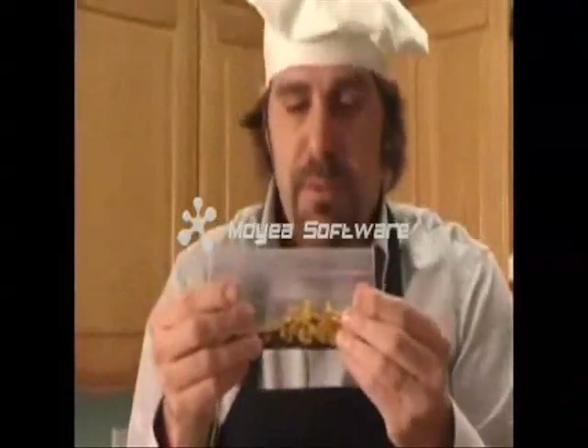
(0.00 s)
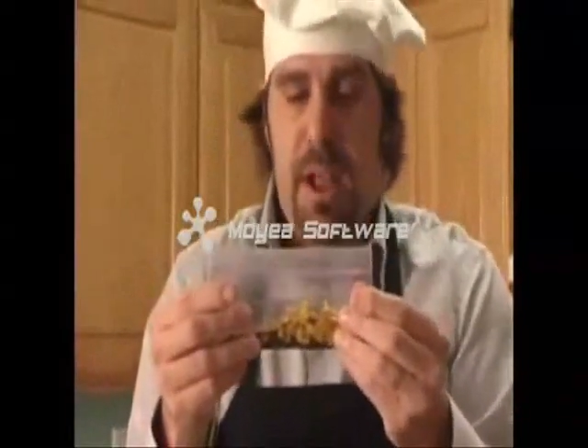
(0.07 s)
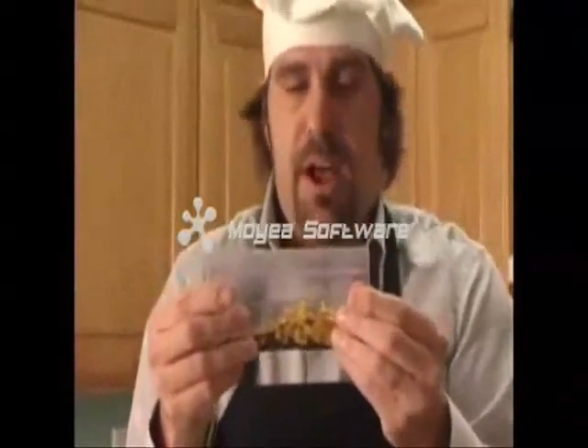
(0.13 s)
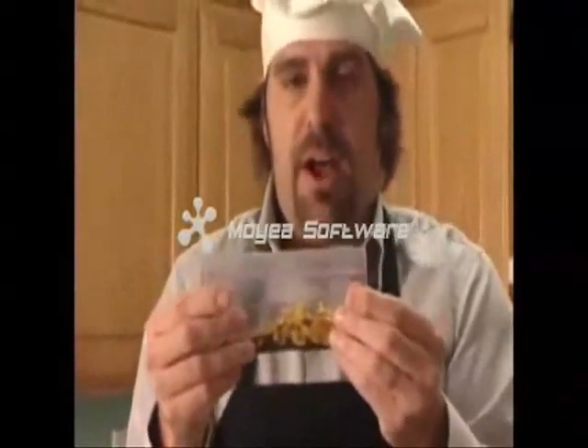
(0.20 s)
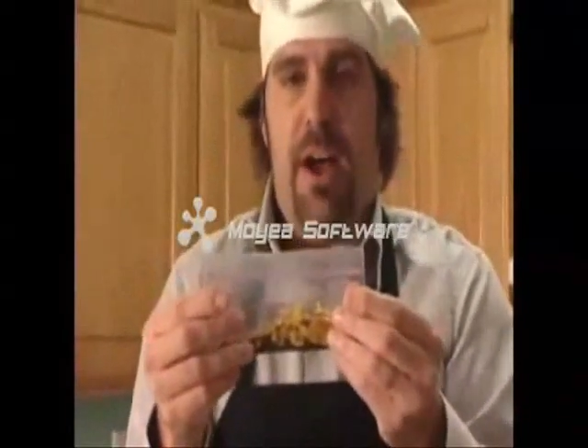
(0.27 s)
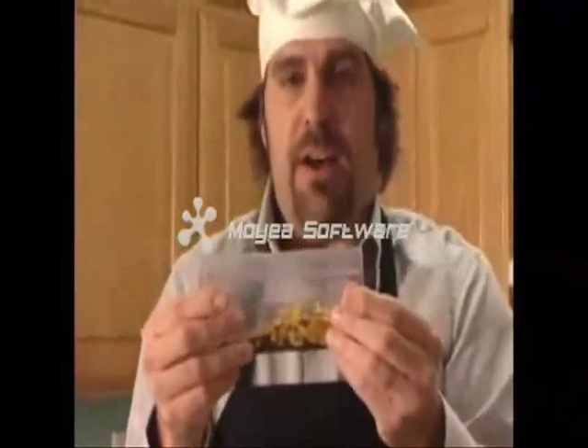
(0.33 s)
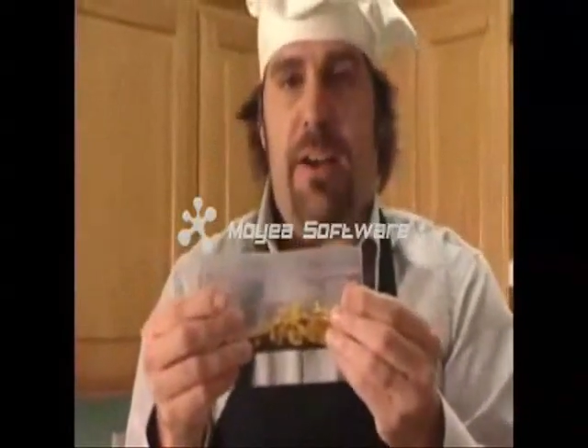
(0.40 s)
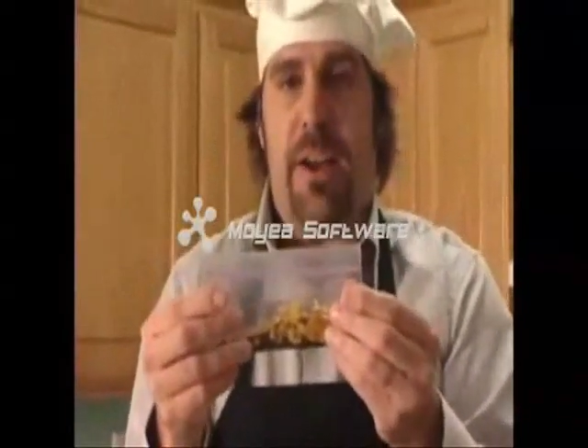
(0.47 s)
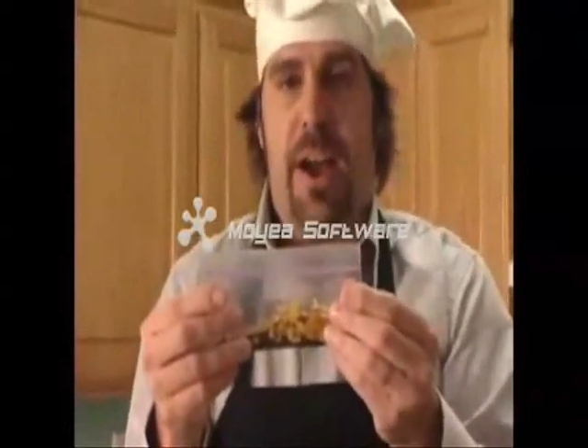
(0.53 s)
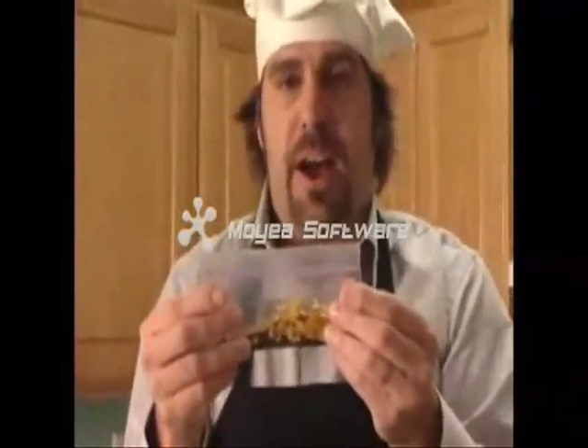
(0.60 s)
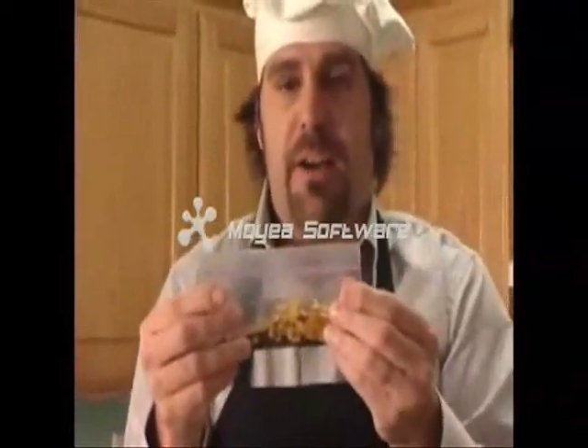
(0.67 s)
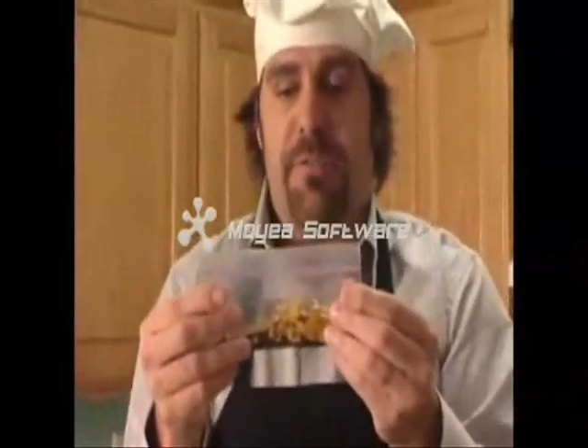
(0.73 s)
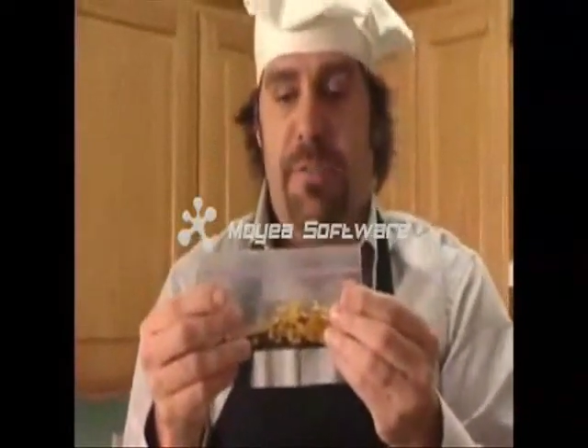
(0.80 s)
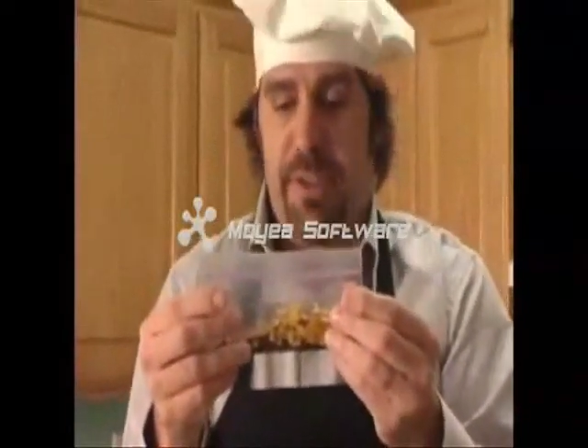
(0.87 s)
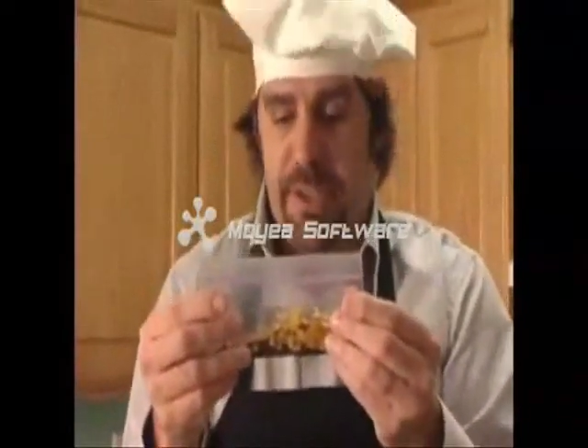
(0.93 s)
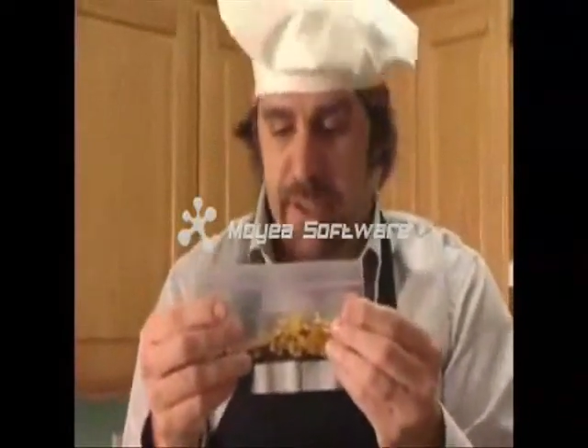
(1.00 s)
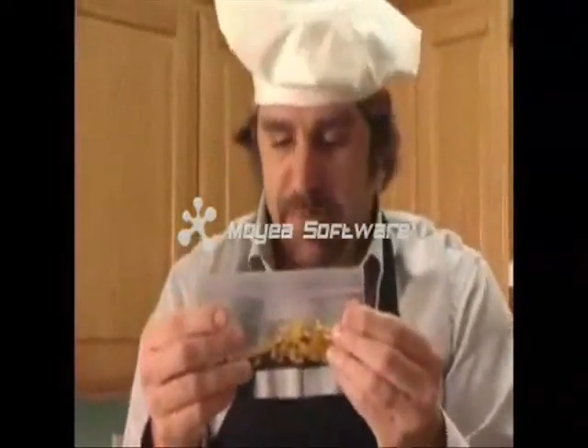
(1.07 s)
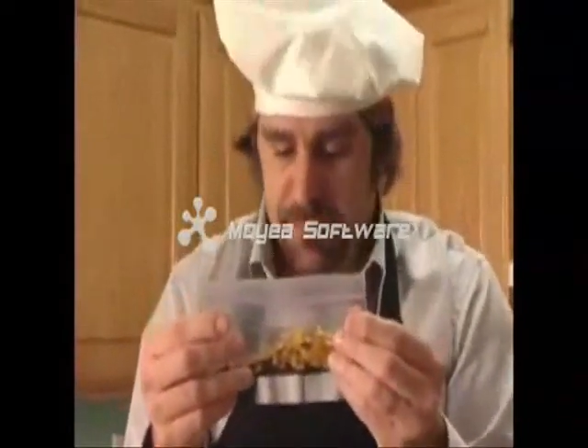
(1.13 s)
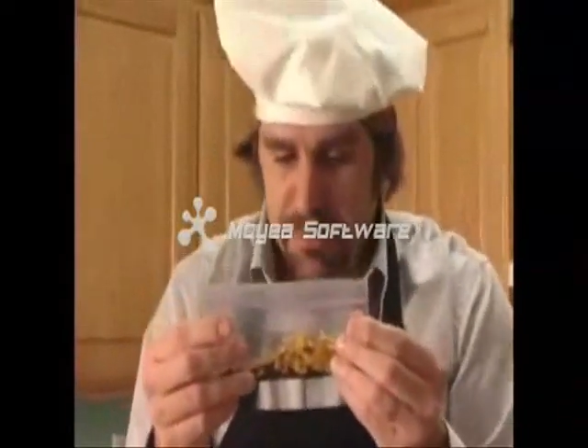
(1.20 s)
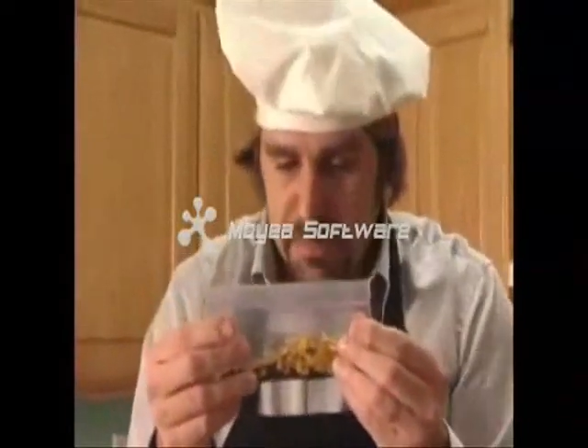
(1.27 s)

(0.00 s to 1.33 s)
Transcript: oh, coffee,